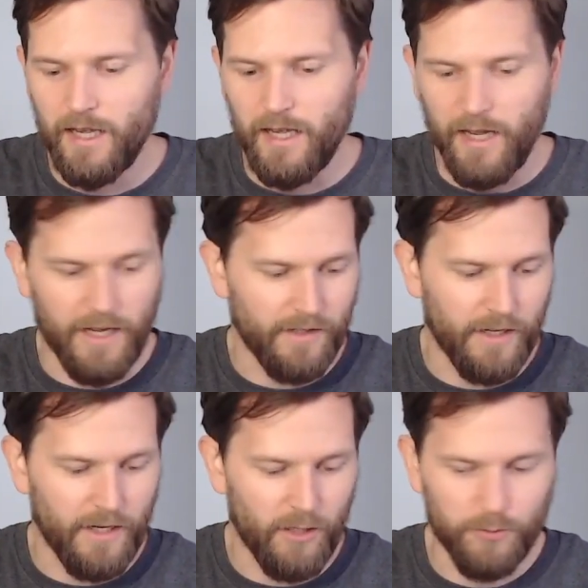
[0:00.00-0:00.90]
And
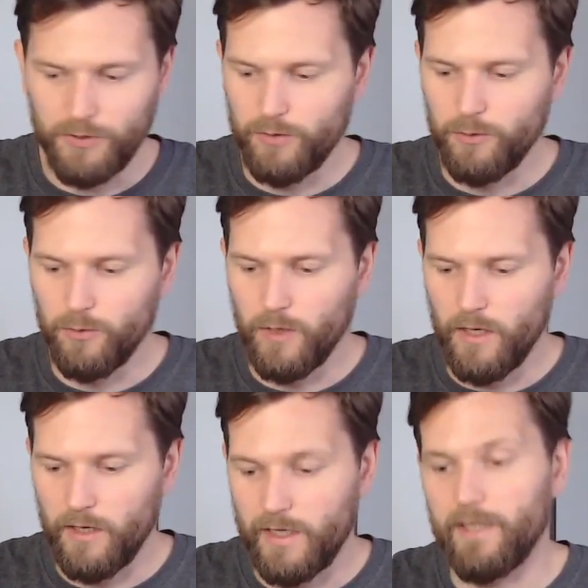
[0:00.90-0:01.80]
that helps
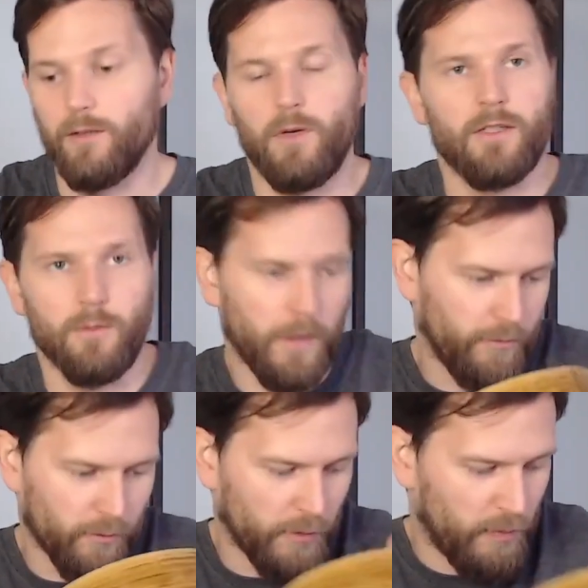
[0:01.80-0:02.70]
to get the water away
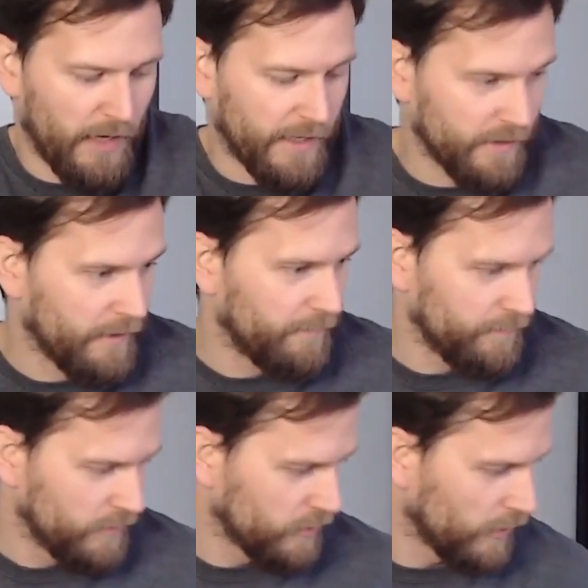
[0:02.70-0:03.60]
from the plant.
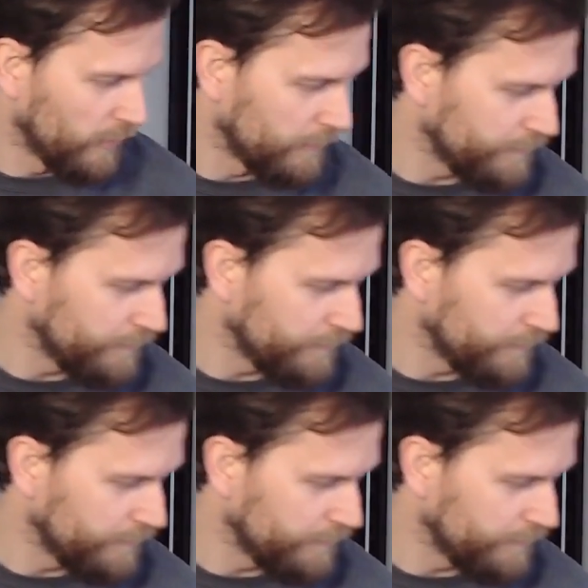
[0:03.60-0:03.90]
So